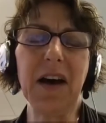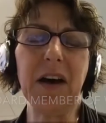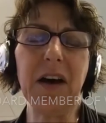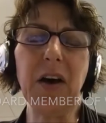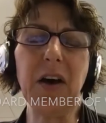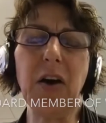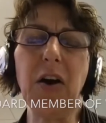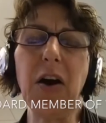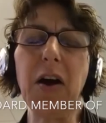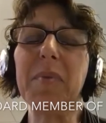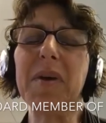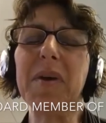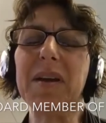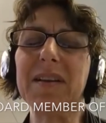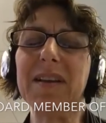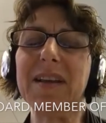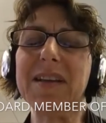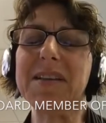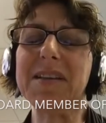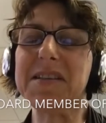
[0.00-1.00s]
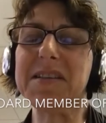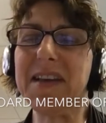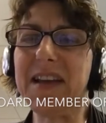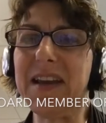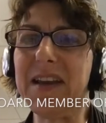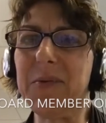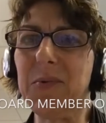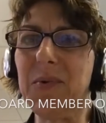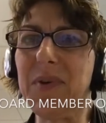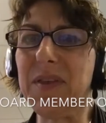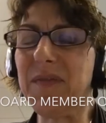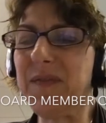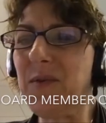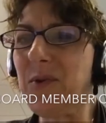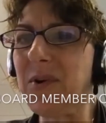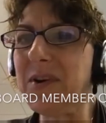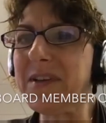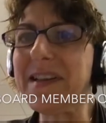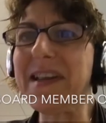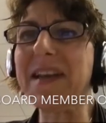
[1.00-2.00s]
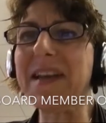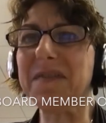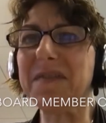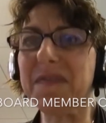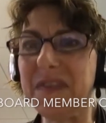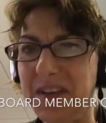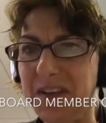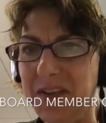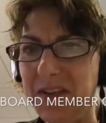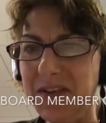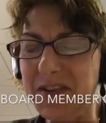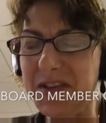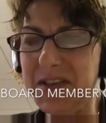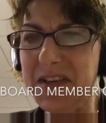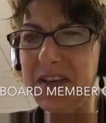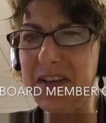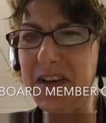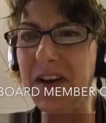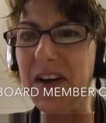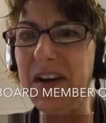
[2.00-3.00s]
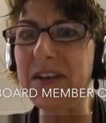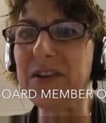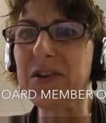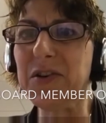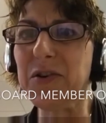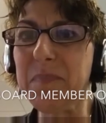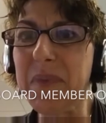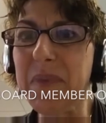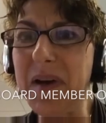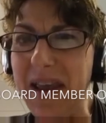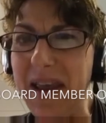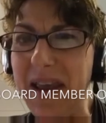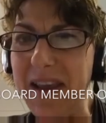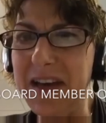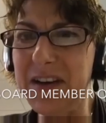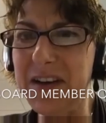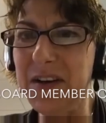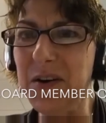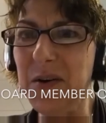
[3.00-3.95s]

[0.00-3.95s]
Garmin, let's say, with 4 data fields on your bike,